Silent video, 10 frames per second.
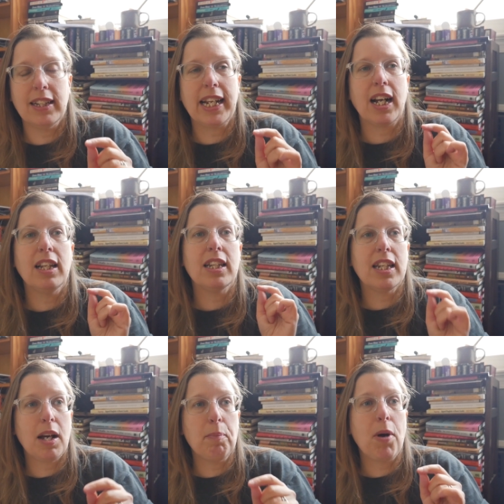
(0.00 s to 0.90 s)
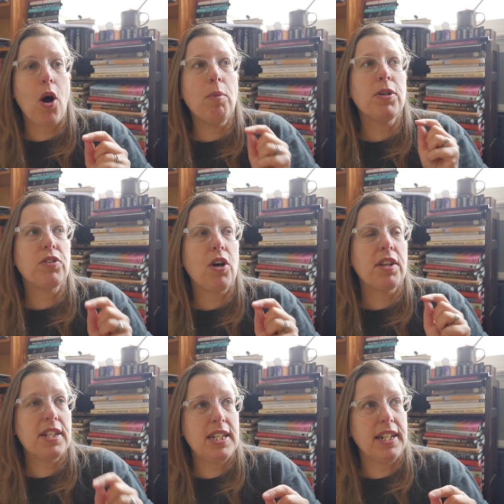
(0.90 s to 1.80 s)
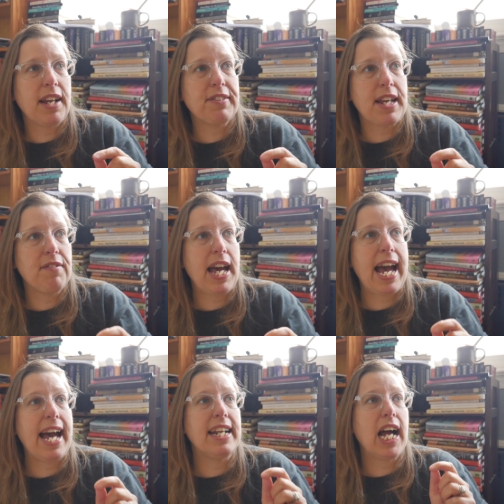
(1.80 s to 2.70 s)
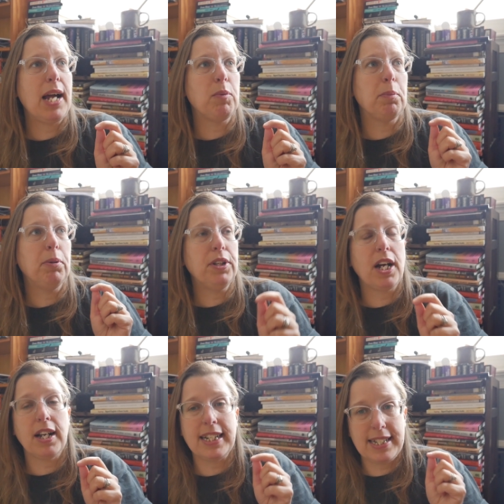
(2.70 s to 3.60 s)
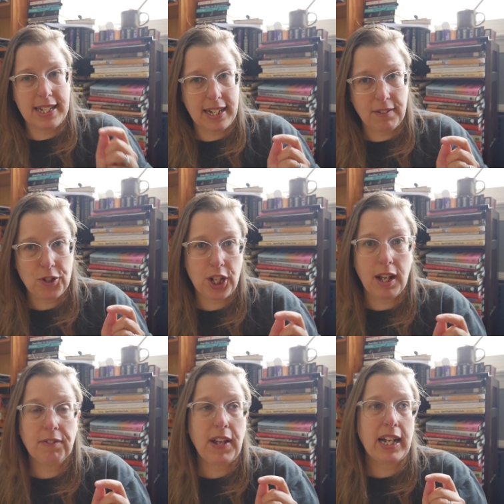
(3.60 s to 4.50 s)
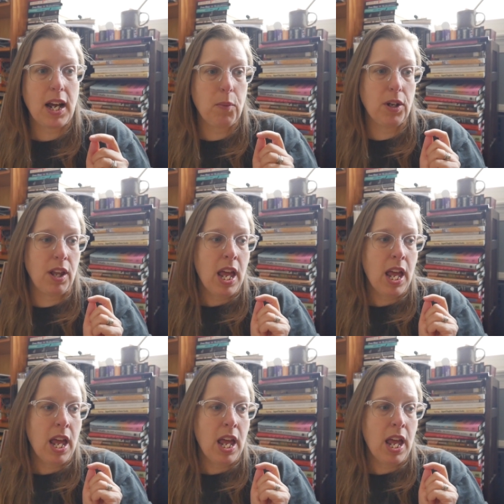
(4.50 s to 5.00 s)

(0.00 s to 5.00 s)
Like almost all the DNFs I've had, I will put on a DNF shelf and I will